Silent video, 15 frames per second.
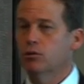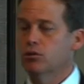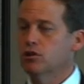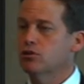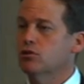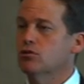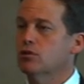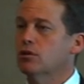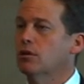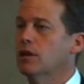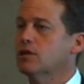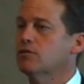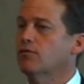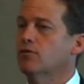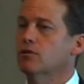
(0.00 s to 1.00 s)
doing the surgical
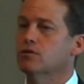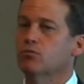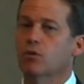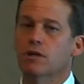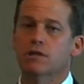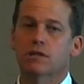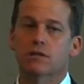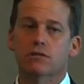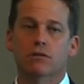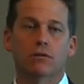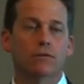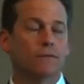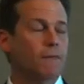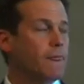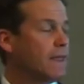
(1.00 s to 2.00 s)
lecture for his resident,
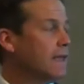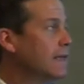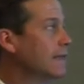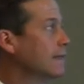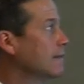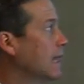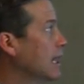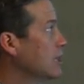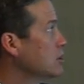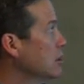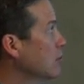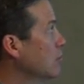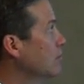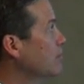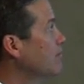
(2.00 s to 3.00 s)
so that
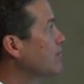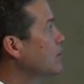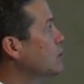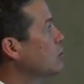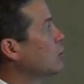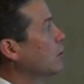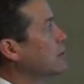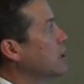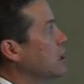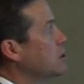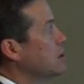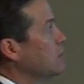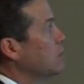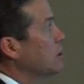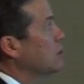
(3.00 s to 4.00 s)
actually sort of
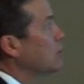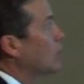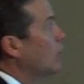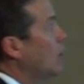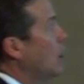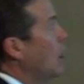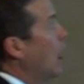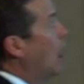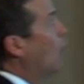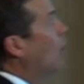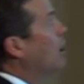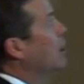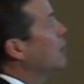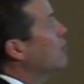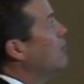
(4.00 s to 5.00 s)
touches me. So I
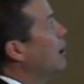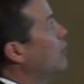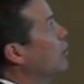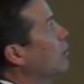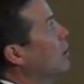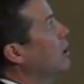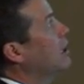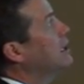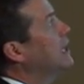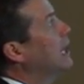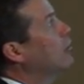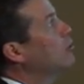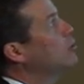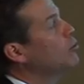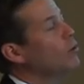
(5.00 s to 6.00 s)
want you to remember,
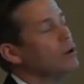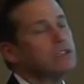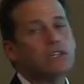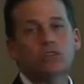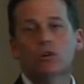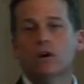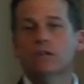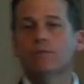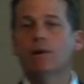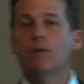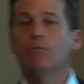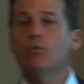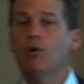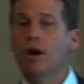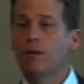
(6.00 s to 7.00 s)
they were the ones that talked
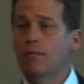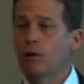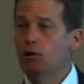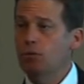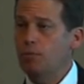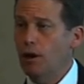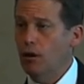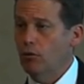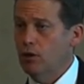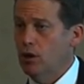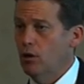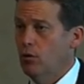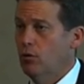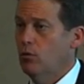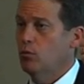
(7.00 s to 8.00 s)
about primary
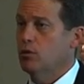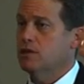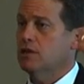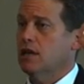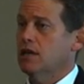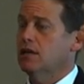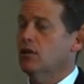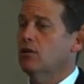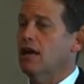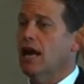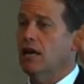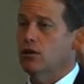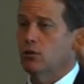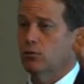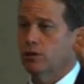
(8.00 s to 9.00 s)
perio with secondary
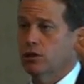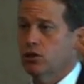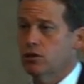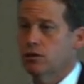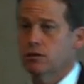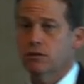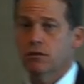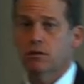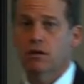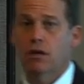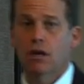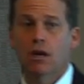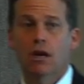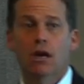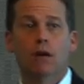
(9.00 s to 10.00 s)
endo lesions,
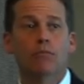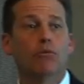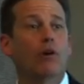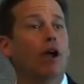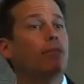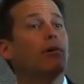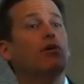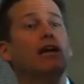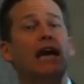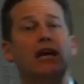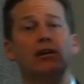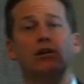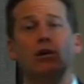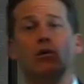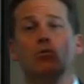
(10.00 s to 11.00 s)
primary
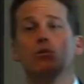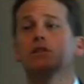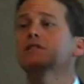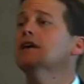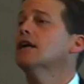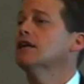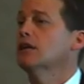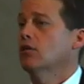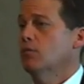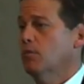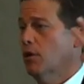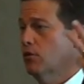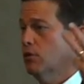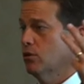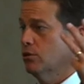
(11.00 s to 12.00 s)
endo with secondary
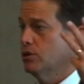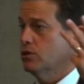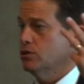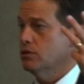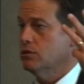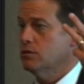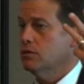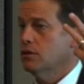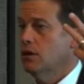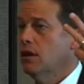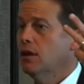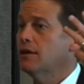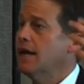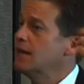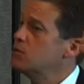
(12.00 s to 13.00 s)
perio lesions.
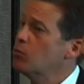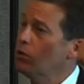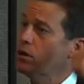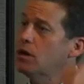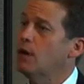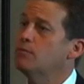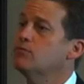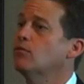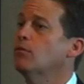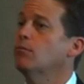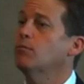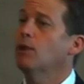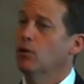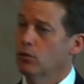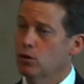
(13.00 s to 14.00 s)
That's where it comes from,
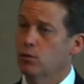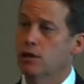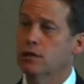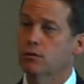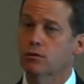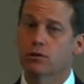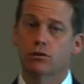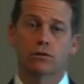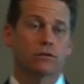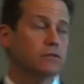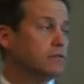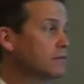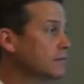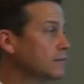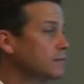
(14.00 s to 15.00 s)
perio-endo lesions.